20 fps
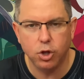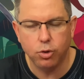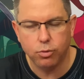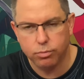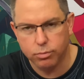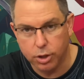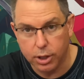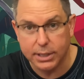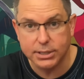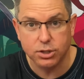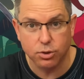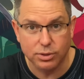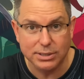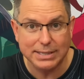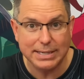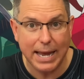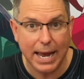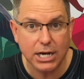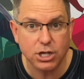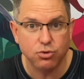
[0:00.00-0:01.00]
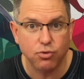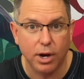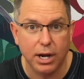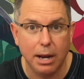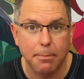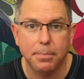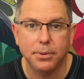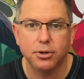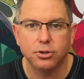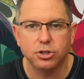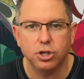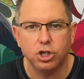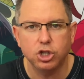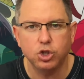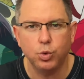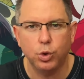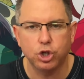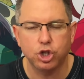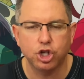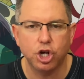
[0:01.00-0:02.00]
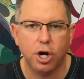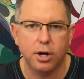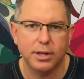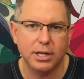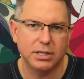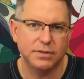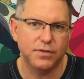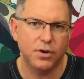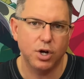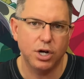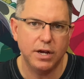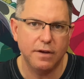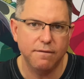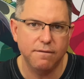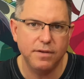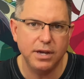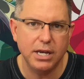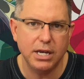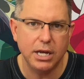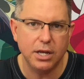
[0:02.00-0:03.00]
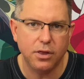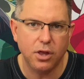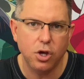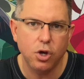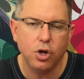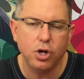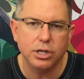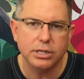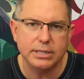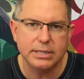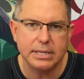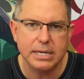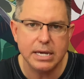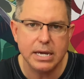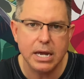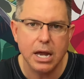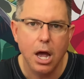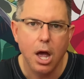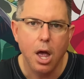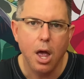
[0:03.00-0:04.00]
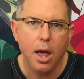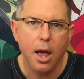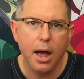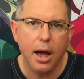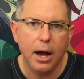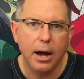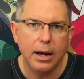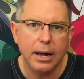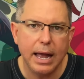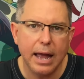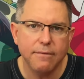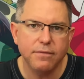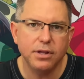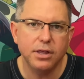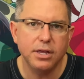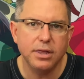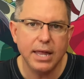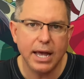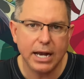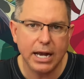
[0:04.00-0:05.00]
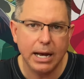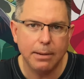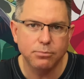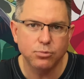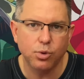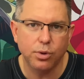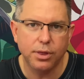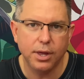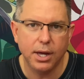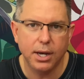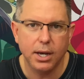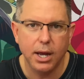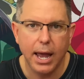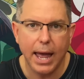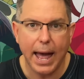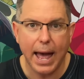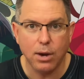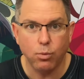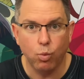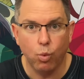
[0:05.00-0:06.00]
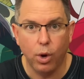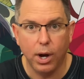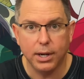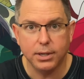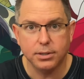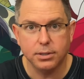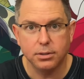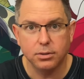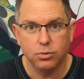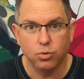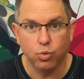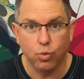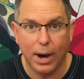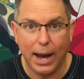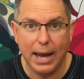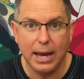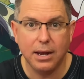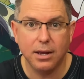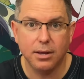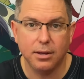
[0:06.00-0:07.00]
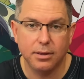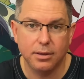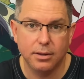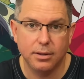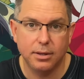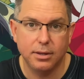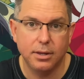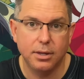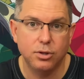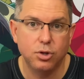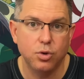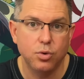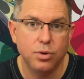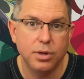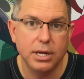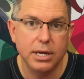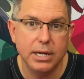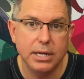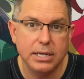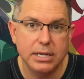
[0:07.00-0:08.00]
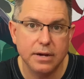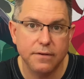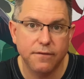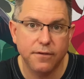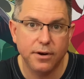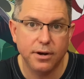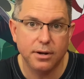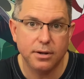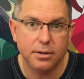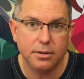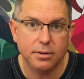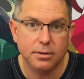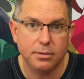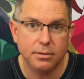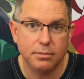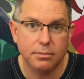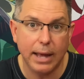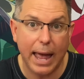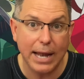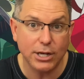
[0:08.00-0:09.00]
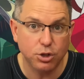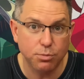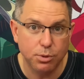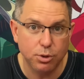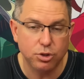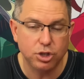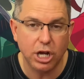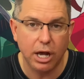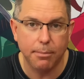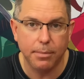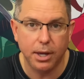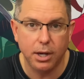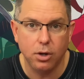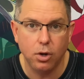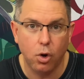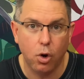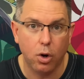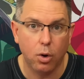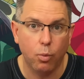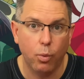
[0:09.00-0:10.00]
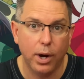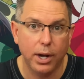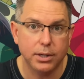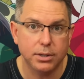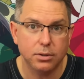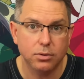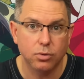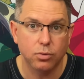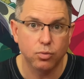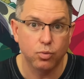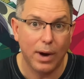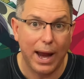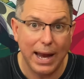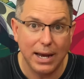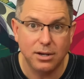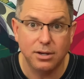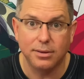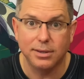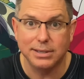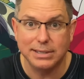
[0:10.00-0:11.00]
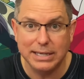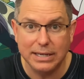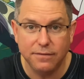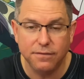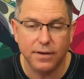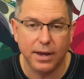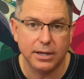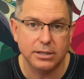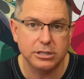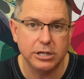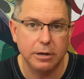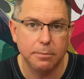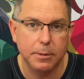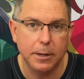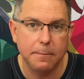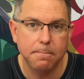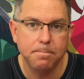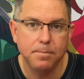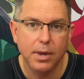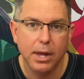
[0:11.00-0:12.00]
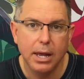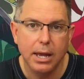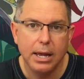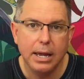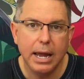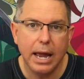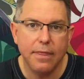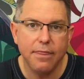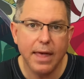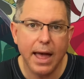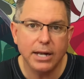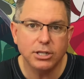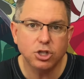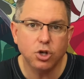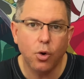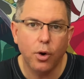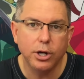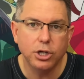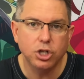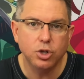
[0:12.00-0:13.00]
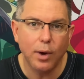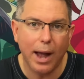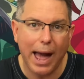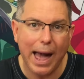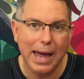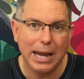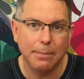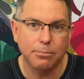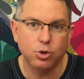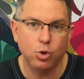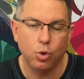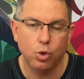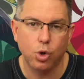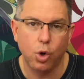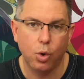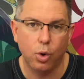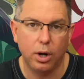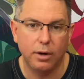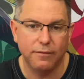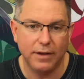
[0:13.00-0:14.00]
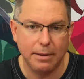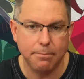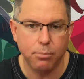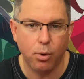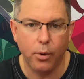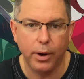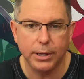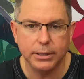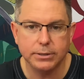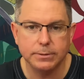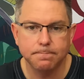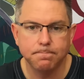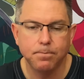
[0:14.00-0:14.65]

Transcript: yes, there's a text write-up, but there's also a chart that's very convenient that you can see everything that comes with it, at what rank do the different attributes come in, or what rank do the defects come in, and that's going to add up to a total of 8 points.